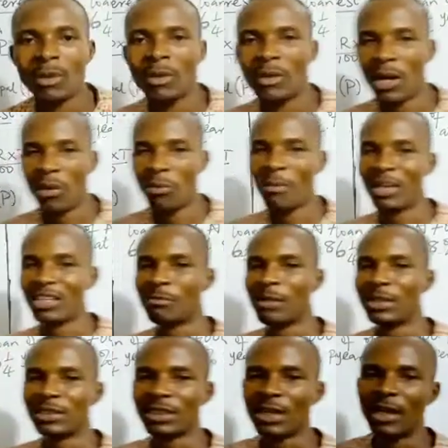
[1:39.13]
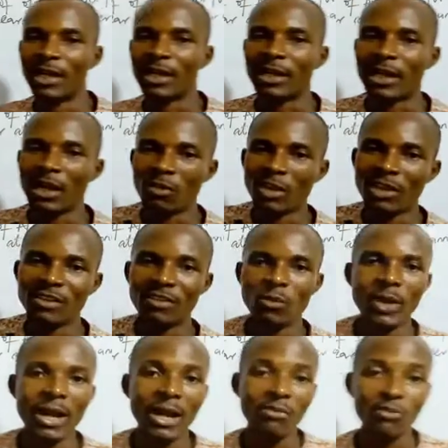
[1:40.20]
Now, mathematically calculating,
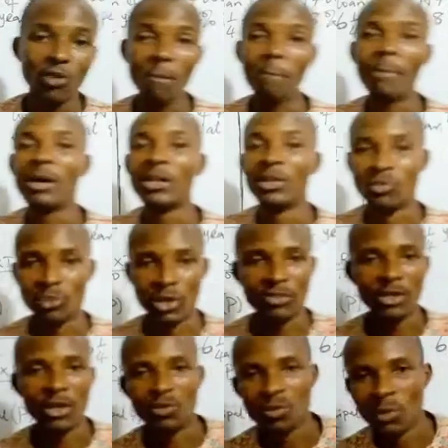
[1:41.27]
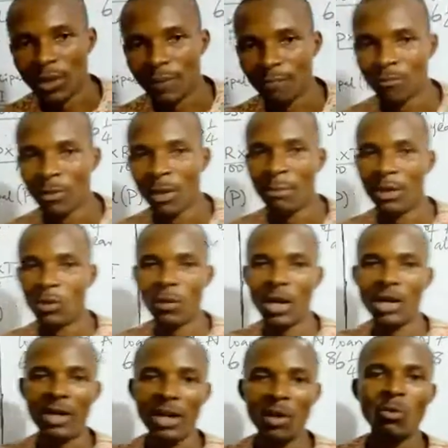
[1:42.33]
we have compound interest as well, but we
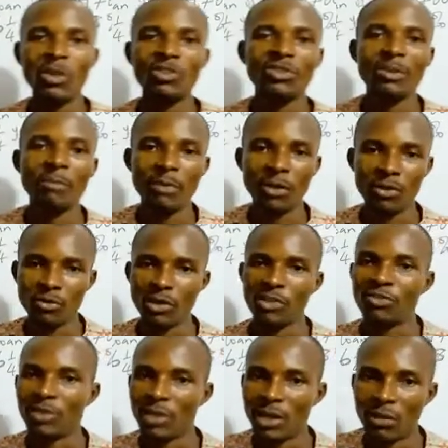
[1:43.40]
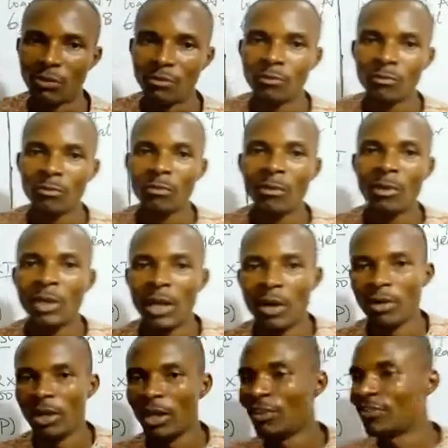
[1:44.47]
are dealing with simple interest now.
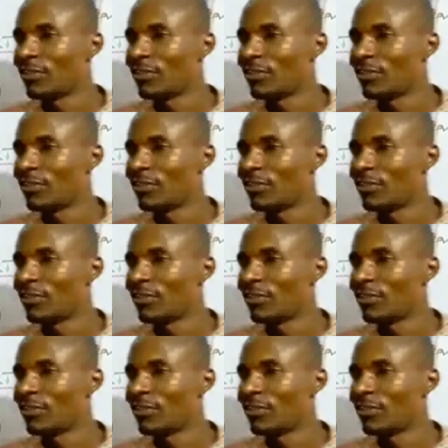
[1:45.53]
Then in